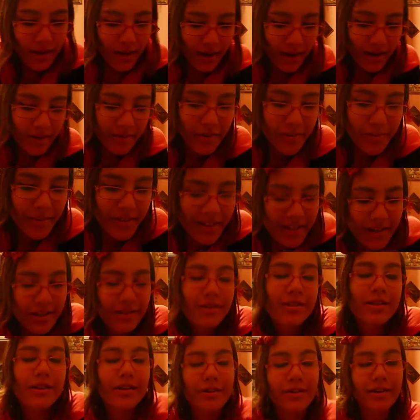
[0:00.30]

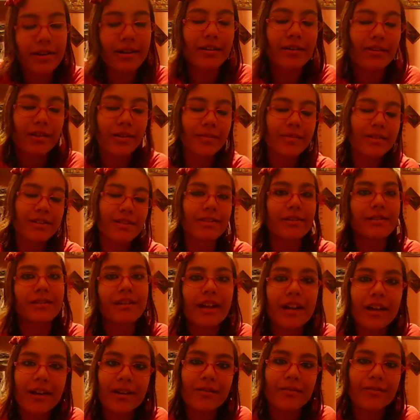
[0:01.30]
everybody. So I know I must
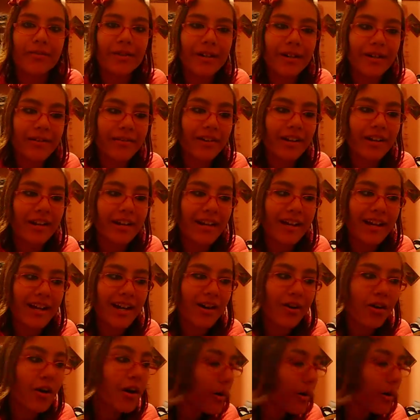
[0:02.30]
look kind of weird right now,